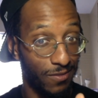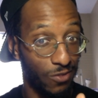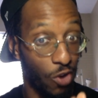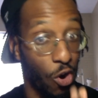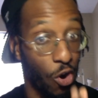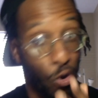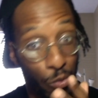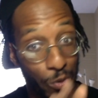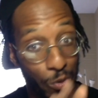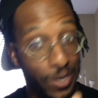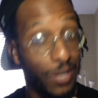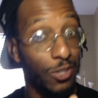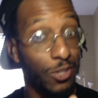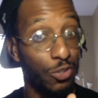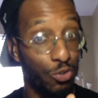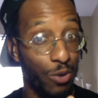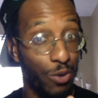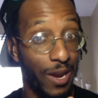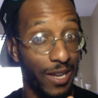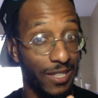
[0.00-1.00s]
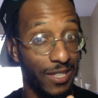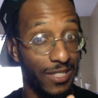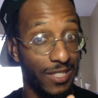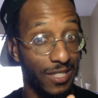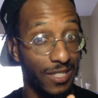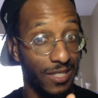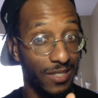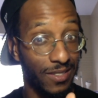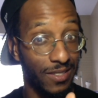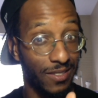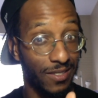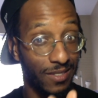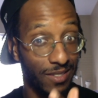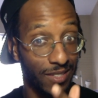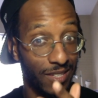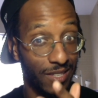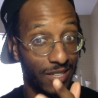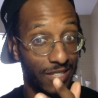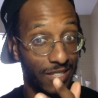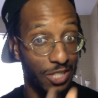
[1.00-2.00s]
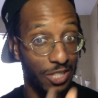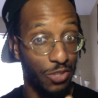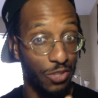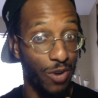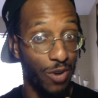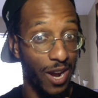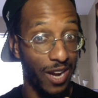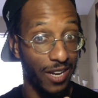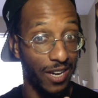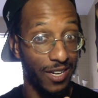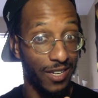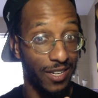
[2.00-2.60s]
Or real Drake this track.